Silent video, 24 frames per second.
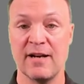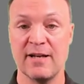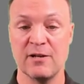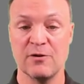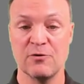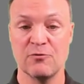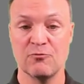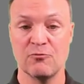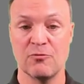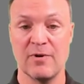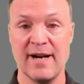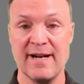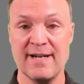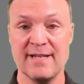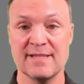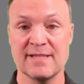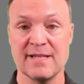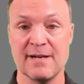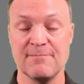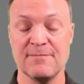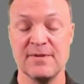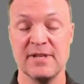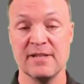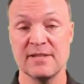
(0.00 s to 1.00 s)
I could
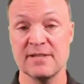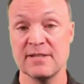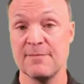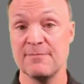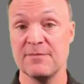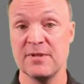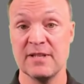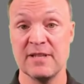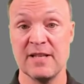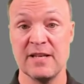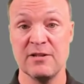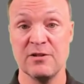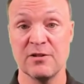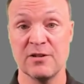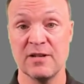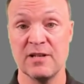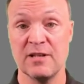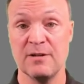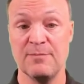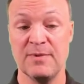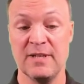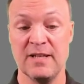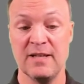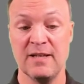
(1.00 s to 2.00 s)
write something, something that you're
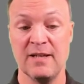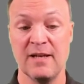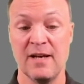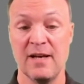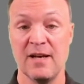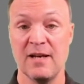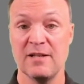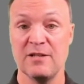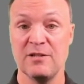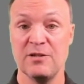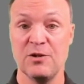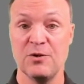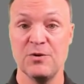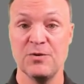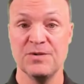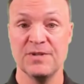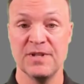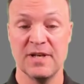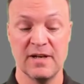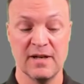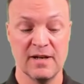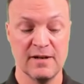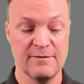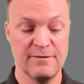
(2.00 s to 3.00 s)
going to be
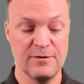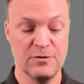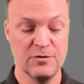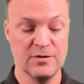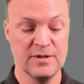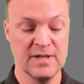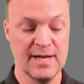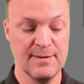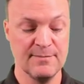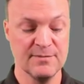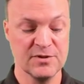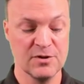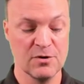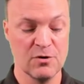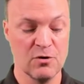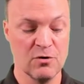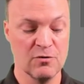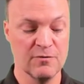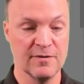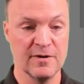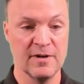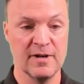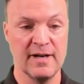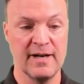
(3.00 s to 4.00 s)
using a few times
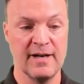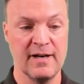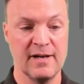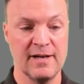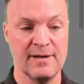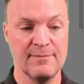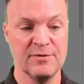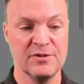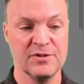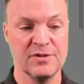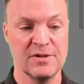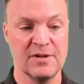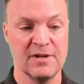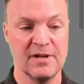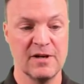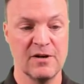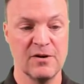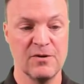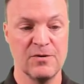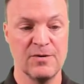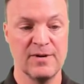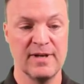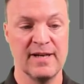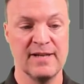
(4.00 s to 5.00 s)
over, and I'm just
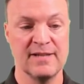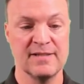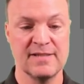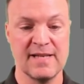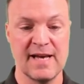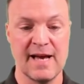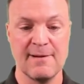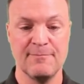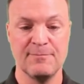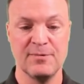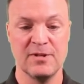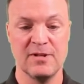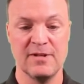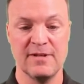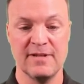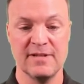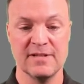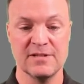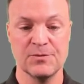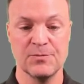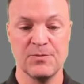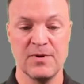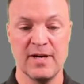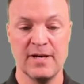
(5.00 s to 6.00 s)
going to go example on
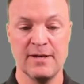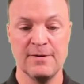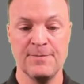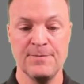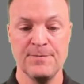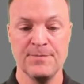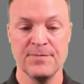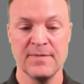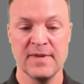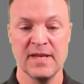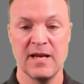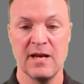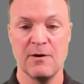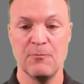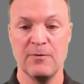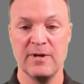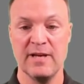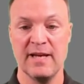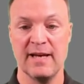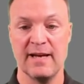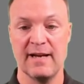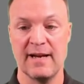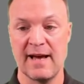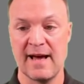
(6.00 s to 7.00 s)
this one, and
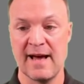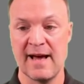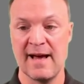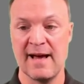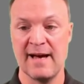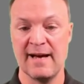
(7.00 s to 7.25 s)
we hit